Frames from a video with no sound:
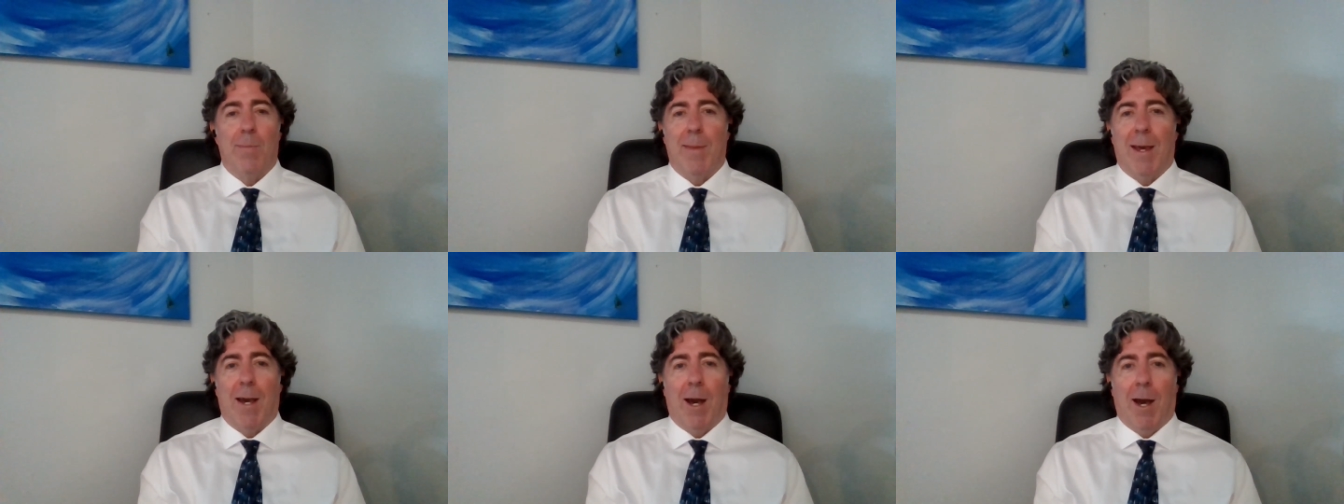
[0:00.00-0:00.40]

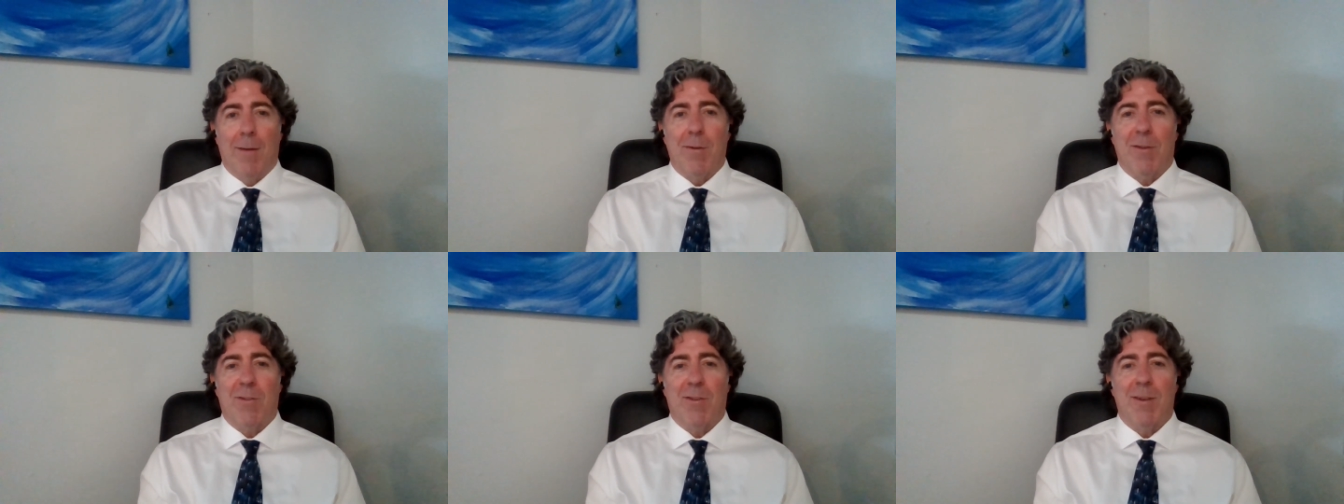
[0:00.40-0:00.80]
That
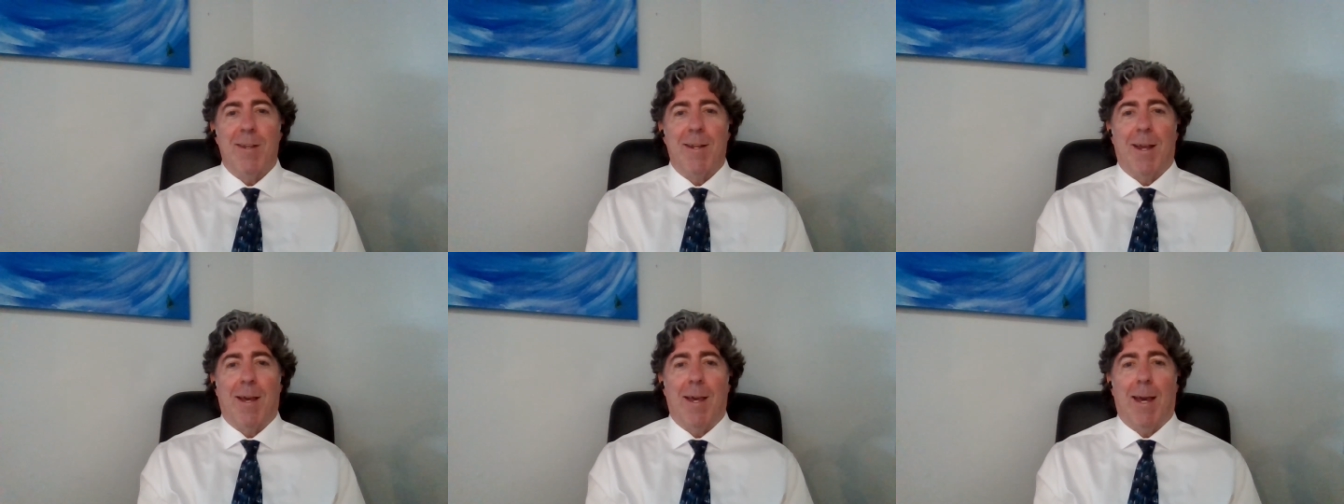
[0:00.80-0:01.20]
obviously
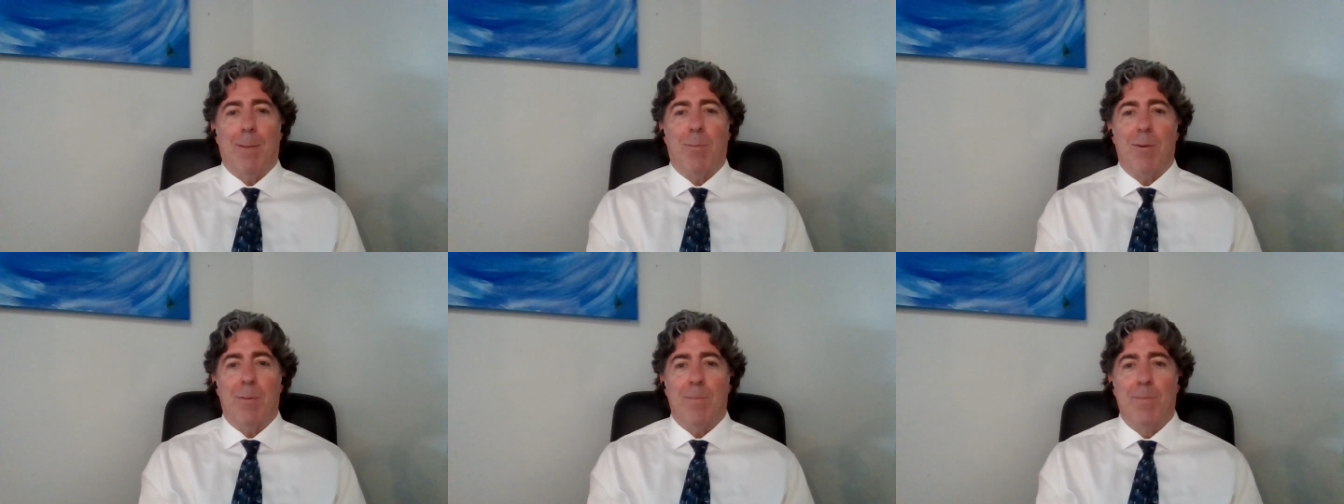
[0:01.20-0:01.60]
did not
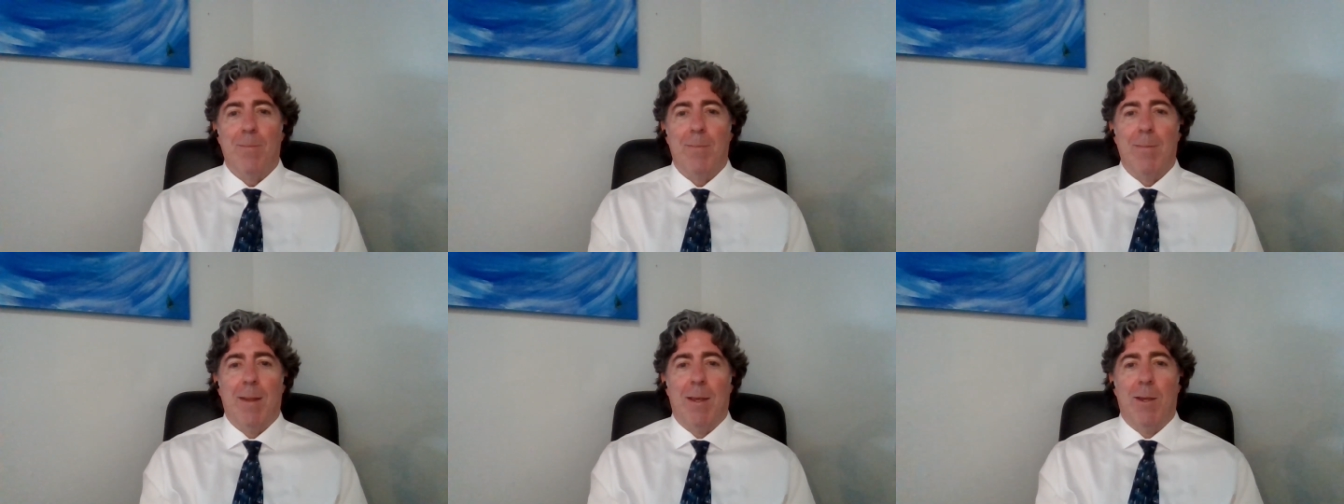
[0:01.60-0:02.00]
happen.
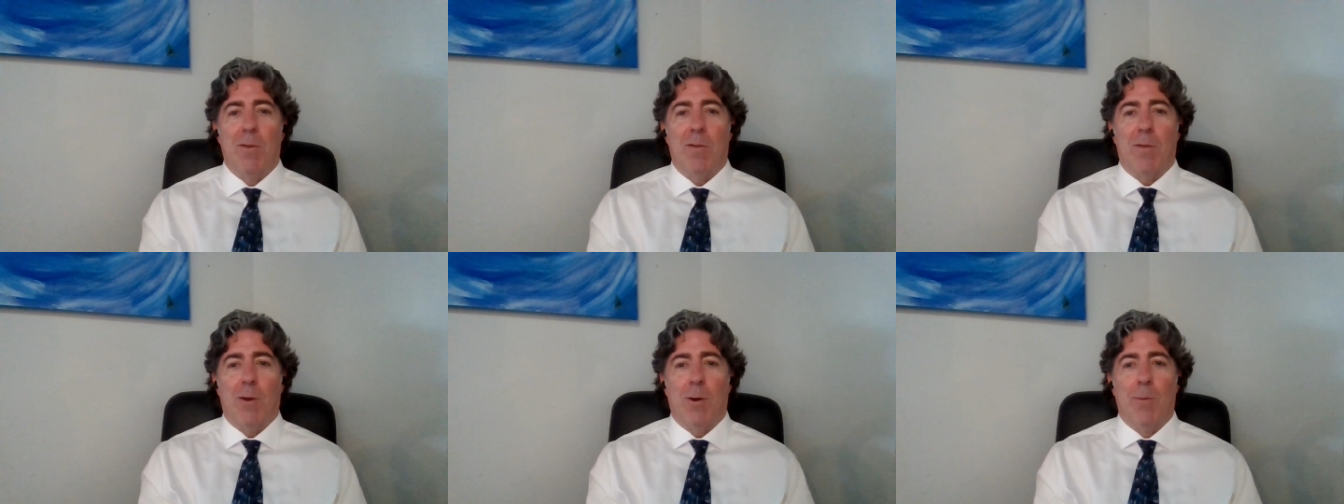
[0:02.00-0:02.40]

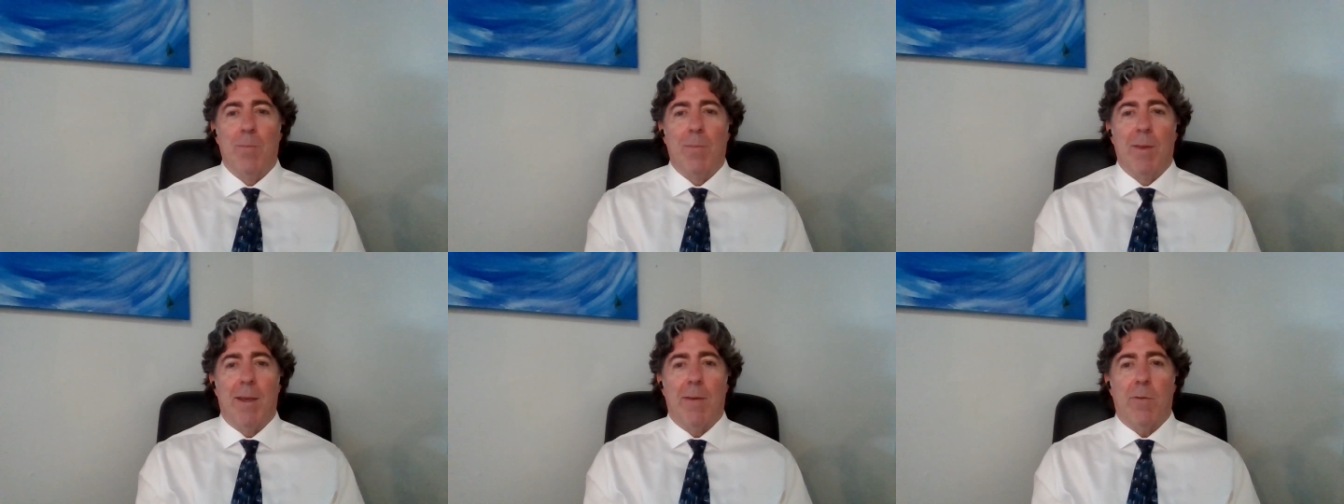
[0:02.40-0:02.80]
So
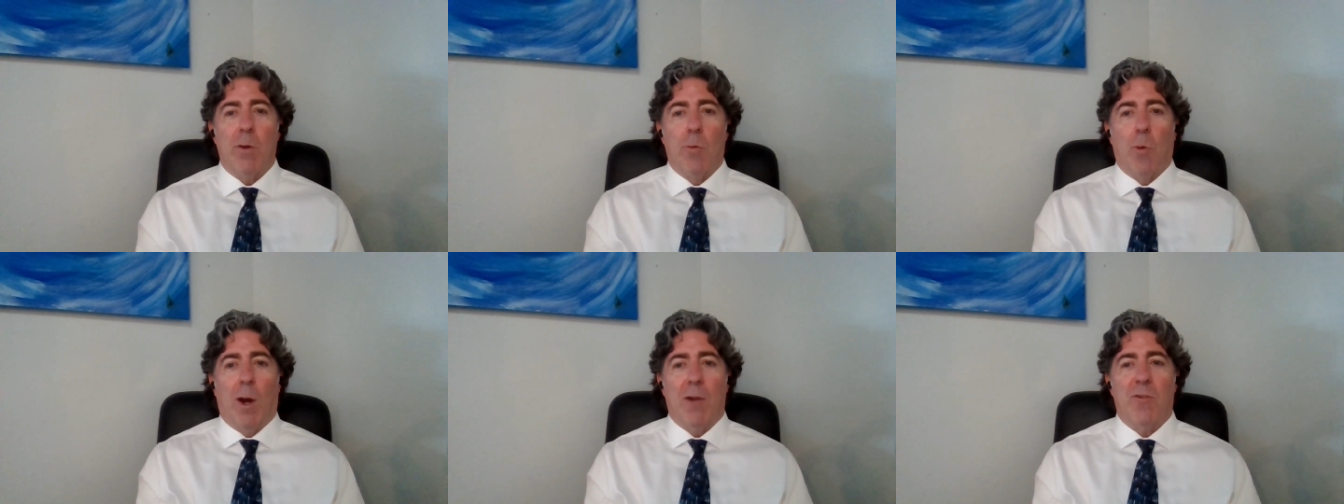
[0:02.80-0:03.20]
if
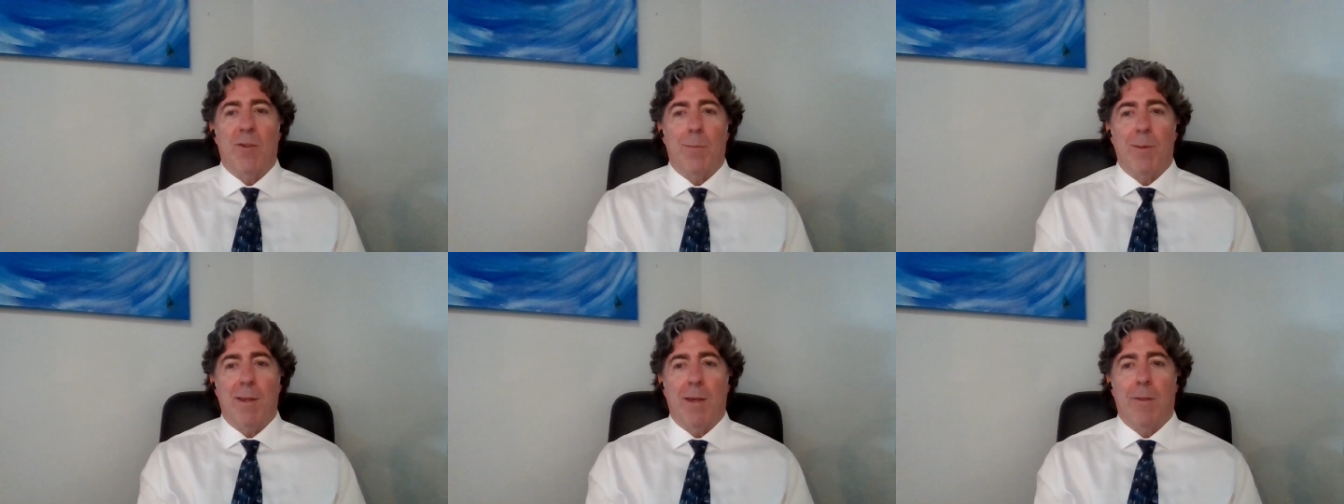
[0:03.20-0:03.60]
you watch
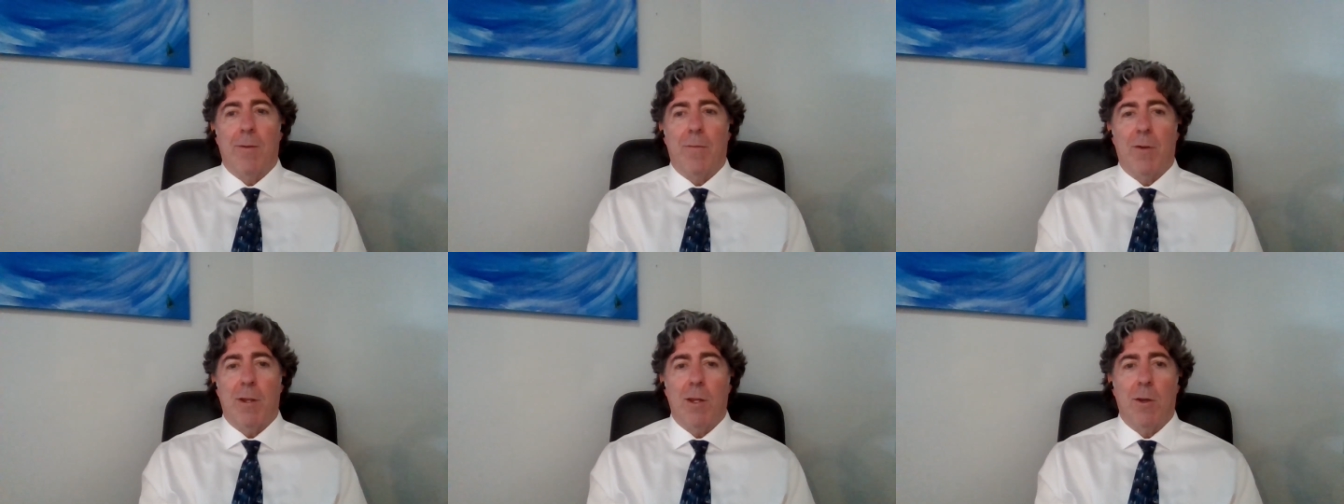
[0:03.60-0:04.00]
some of the other
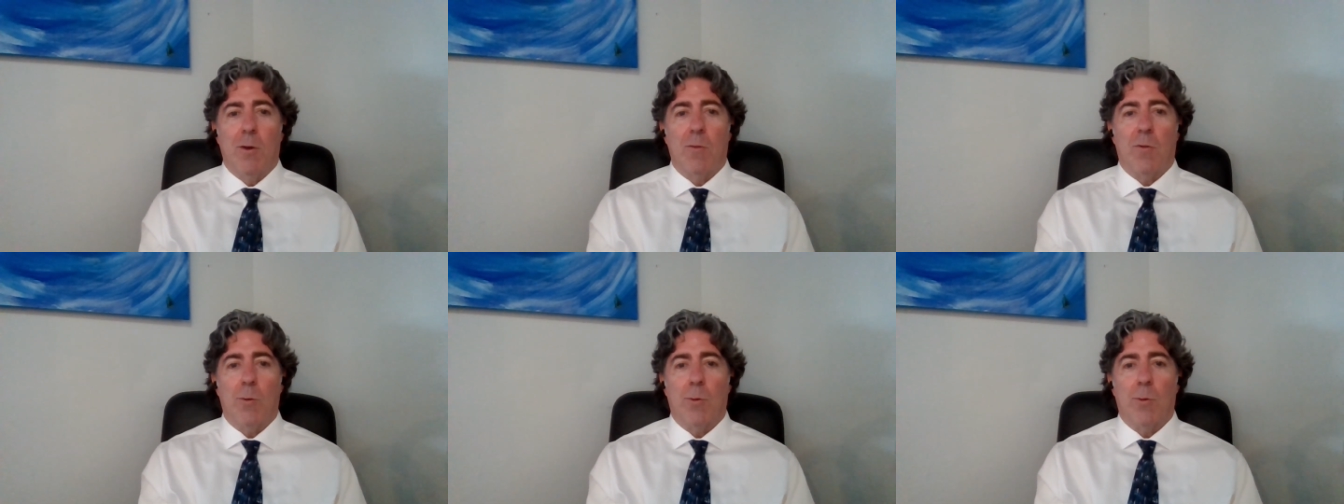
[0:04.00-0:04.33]
videos,